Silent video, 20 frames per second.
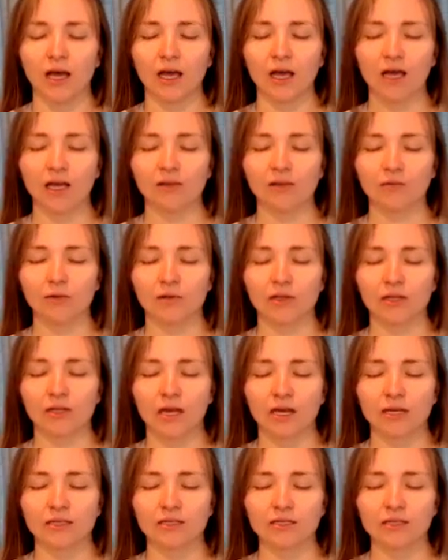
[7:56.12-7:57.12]
And with
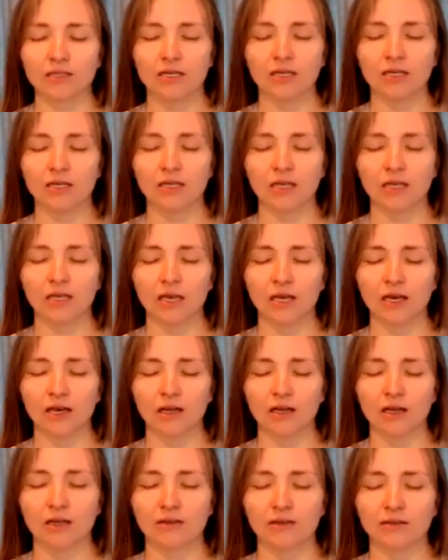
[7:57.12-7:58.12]
next
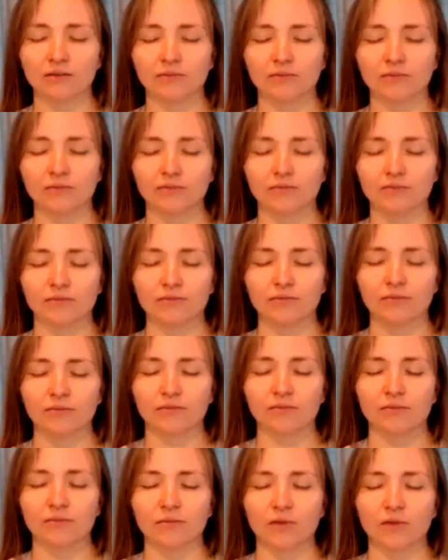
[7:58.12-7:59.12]
inhale,
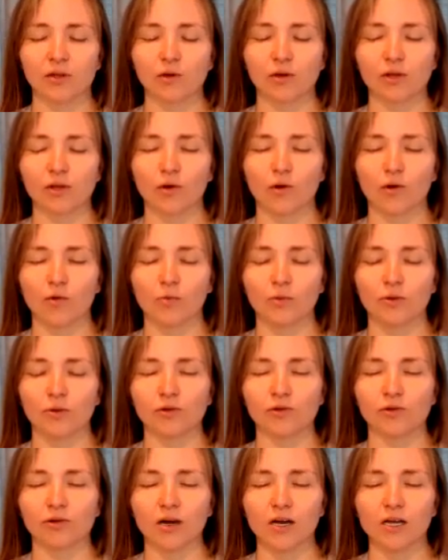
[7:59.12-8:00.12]
you can open
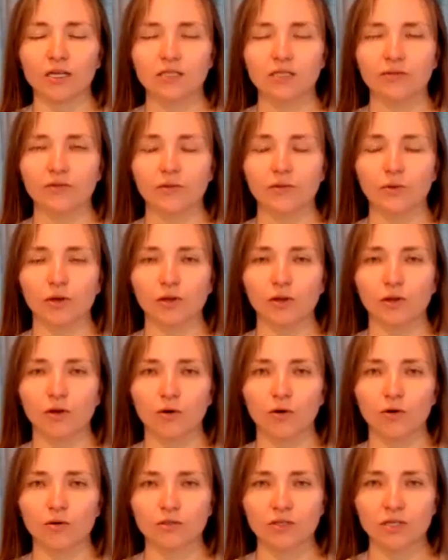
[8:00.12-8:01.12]
your eyes if they were
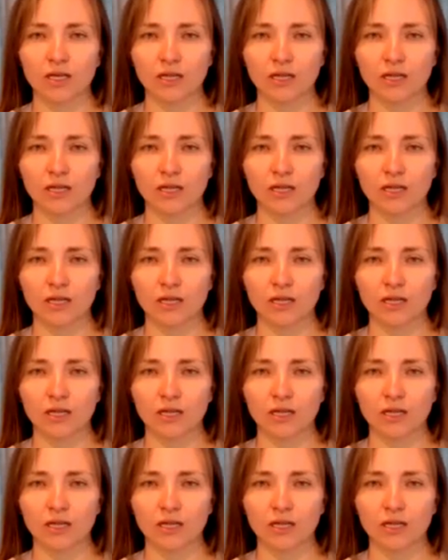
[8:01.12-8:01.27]
closed,